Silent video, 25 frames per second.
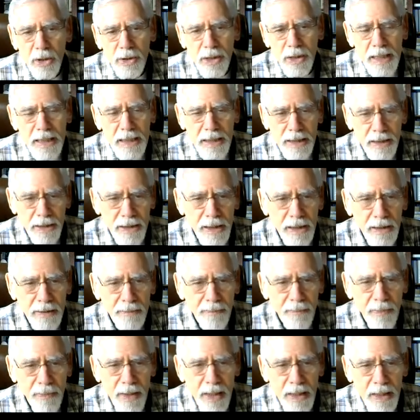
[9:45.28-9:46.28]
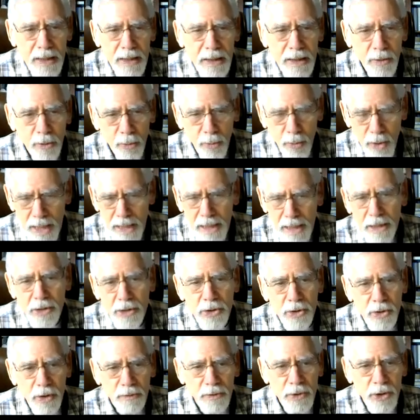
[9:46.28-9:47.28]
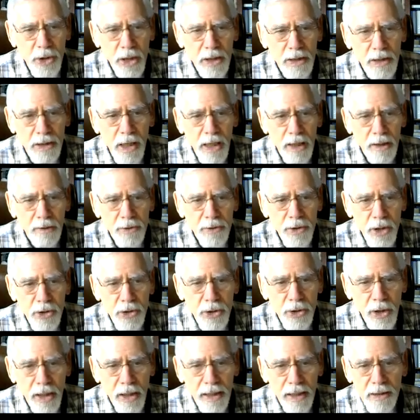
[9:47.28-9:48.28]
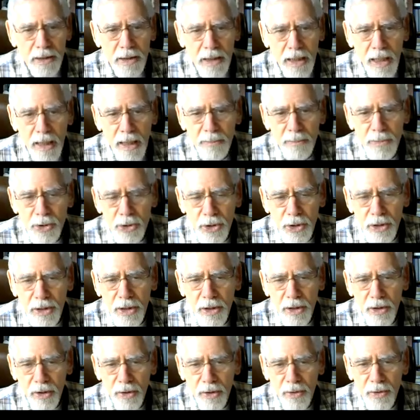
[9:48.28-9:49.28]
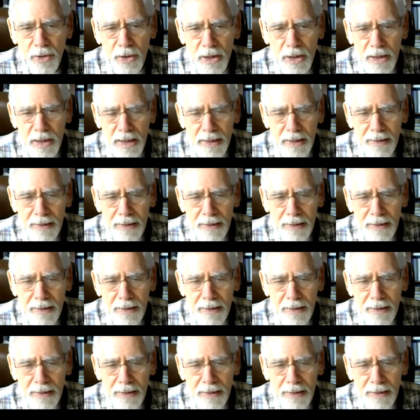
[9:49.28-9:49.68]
heat, rays of sunshine, comes to the Earth,